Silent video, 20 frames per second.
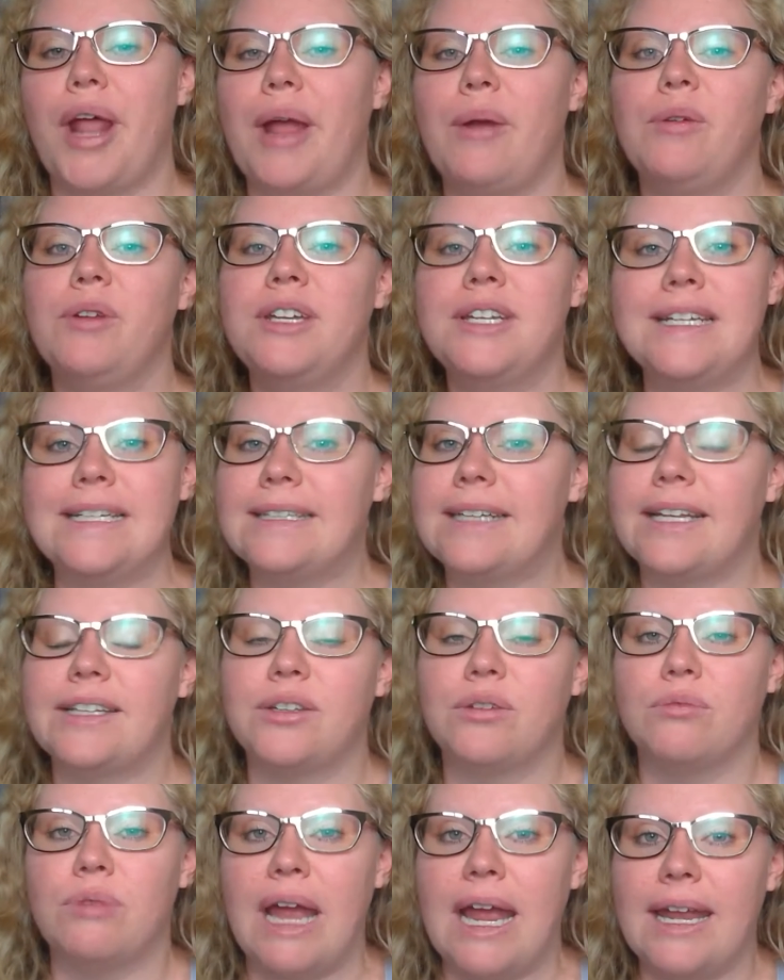I really didn't like
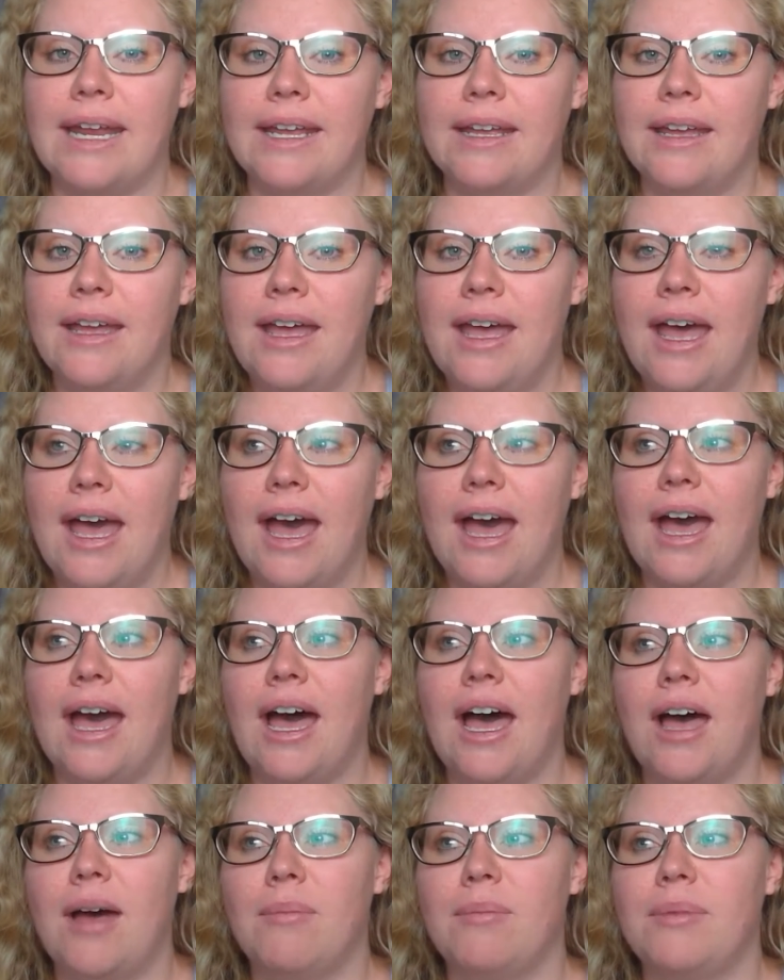the writing.
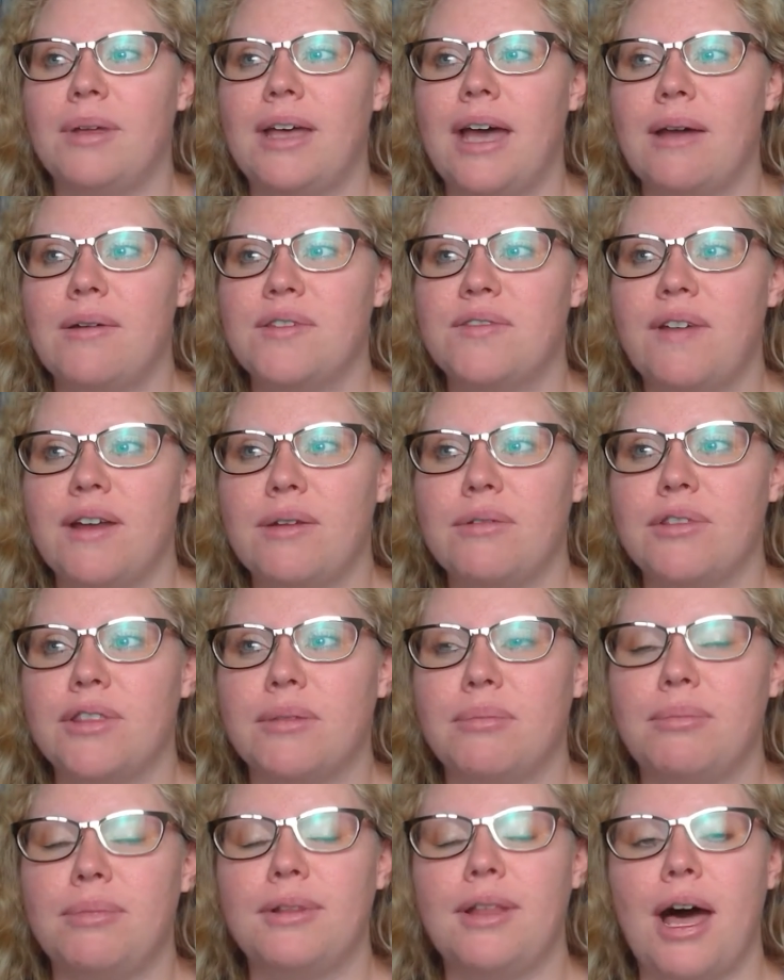I was fine with
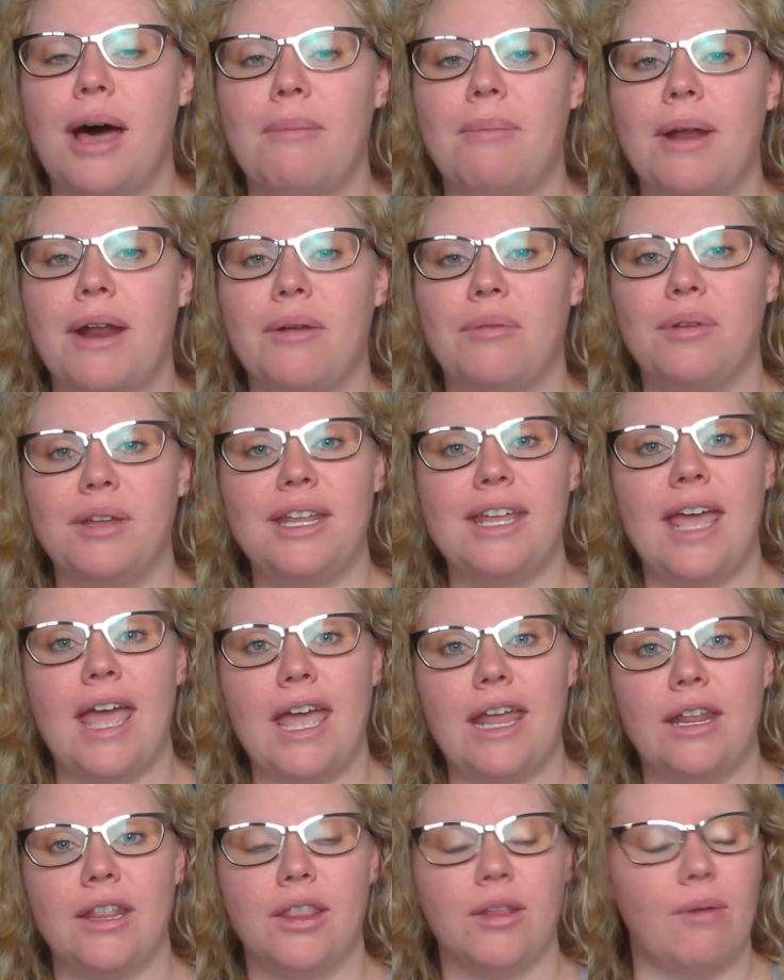the plot, but I really
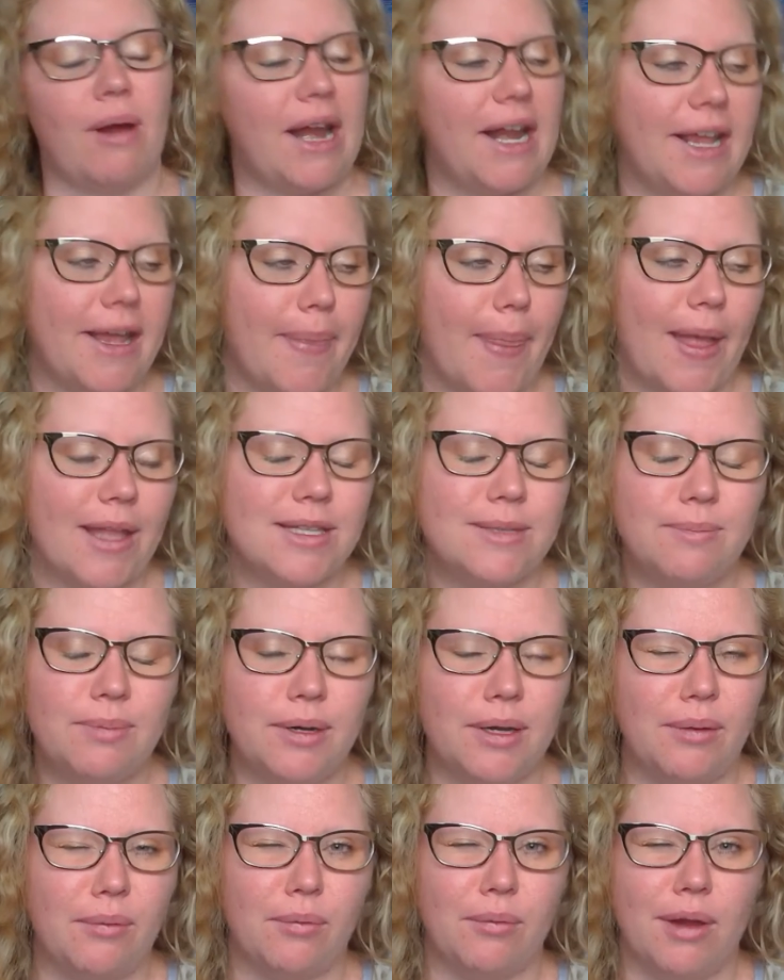hated the writing, and that's
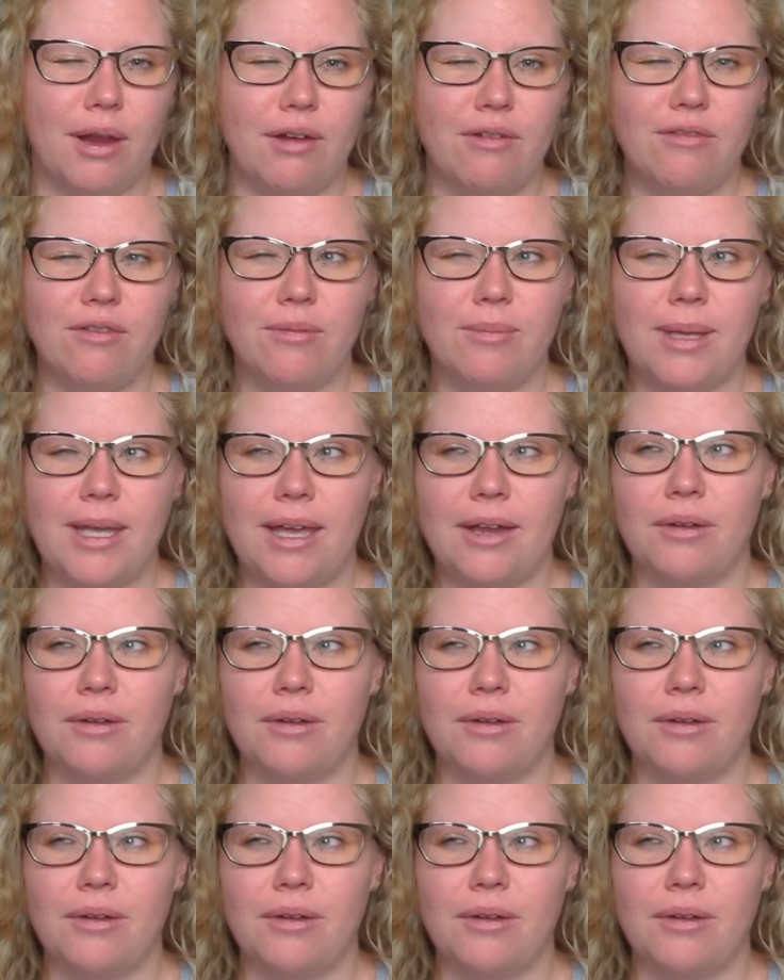pretty rare for me.